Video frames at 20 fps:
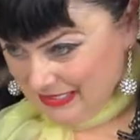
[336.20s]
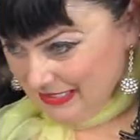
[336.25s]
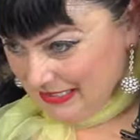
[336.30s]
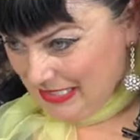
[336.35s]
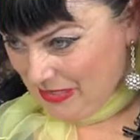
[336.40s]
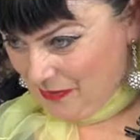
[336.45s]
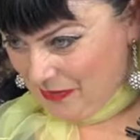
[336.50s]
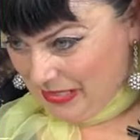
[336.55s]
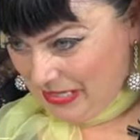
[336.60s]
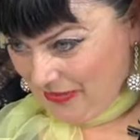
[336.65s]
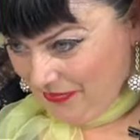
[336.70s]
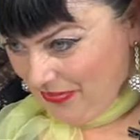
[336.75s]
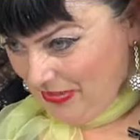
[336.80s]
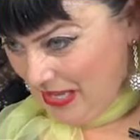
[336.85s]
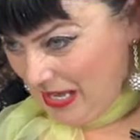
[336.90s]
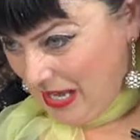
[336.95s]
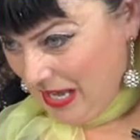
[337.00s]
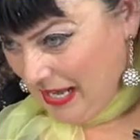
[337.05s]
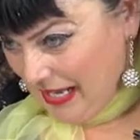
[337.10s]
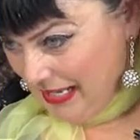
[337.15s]
Now I got the
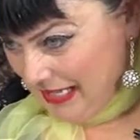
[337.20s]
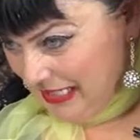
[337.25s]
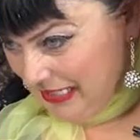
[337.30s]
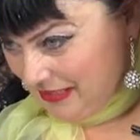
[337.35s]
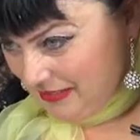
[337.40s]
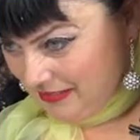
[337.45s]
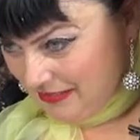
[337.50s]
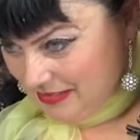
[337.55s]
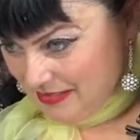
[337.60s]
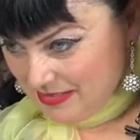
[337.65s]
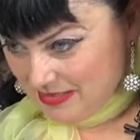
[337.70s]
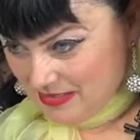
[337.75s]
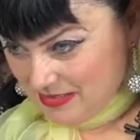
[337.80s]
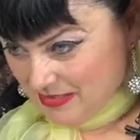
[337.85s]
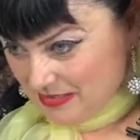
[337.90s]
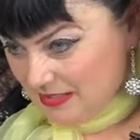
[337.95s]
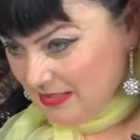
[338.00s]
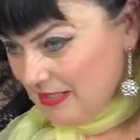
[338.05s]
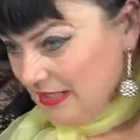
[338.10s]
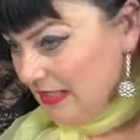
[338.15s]
height.
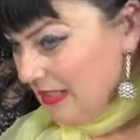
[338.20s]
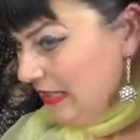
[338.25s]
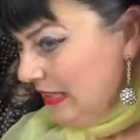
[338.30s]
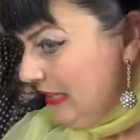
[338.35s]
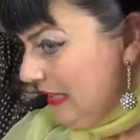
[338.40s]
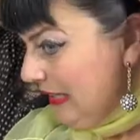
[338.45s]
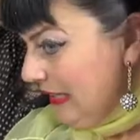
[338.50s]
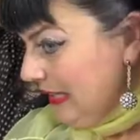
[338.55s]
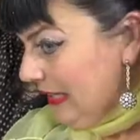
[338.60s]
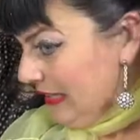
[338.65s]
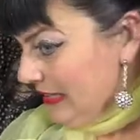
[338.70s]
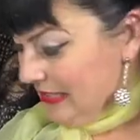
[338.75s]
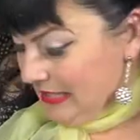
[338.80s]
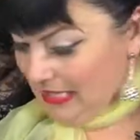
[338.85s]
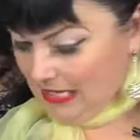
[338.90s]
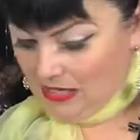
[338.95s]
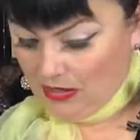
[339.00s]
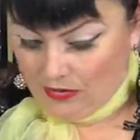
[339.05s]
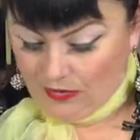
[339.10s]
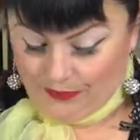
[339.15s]
And
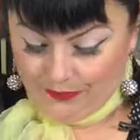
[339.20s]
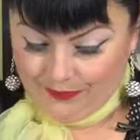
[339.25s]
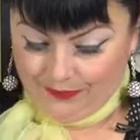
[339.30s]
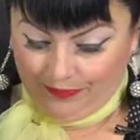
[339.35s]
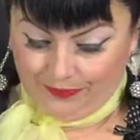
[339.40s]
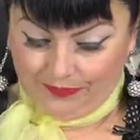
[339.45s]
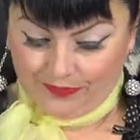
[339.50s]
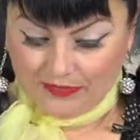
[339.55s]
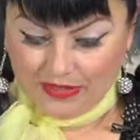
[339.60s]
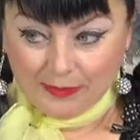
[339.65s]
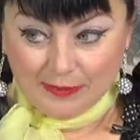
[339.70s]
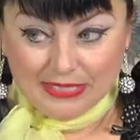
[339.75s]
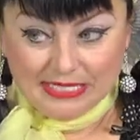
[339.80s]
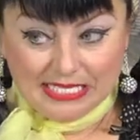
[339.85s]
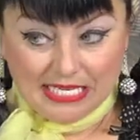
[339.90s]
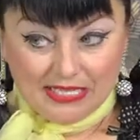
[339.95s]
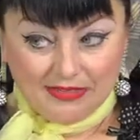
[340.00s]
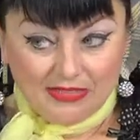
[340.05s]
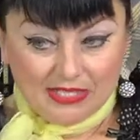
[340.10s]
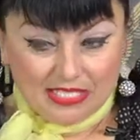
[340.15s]
now I'm going to
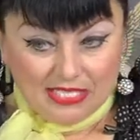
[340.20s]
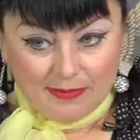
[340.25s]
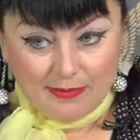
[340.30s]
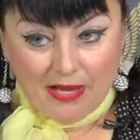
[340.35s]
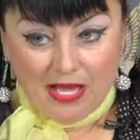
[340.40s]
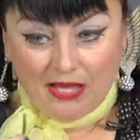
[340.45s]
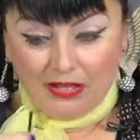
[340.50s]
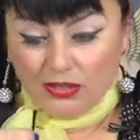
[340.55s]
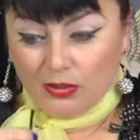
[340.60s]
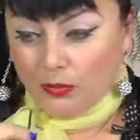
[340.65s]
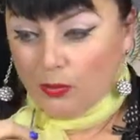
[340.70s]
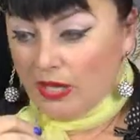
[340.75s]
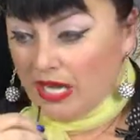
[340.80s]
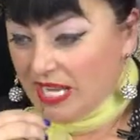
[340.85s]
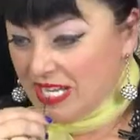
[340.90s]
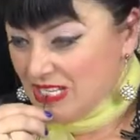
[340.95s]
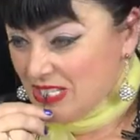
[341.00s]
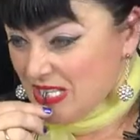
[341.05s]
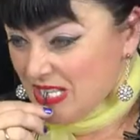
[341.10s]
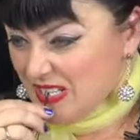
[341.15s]
take the smaller
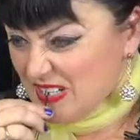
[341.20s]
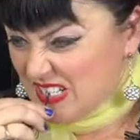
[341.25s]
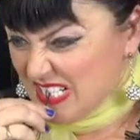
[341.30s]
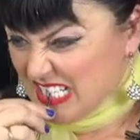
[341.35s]
ones,